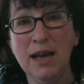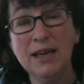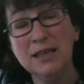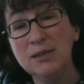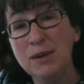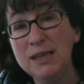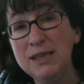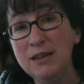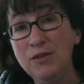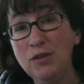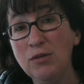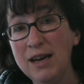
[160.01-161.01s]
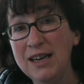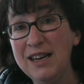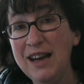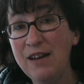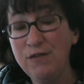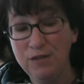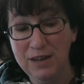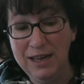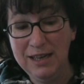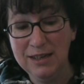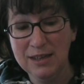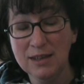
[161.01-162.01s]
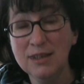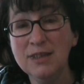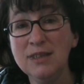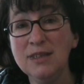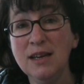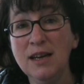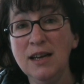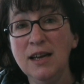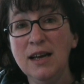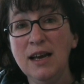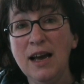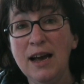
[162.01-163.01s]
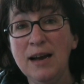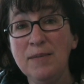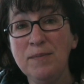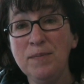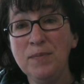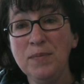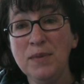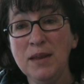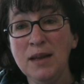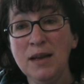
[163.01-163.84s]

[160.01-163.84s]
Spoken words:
And it's amazing, if you write enough letters, the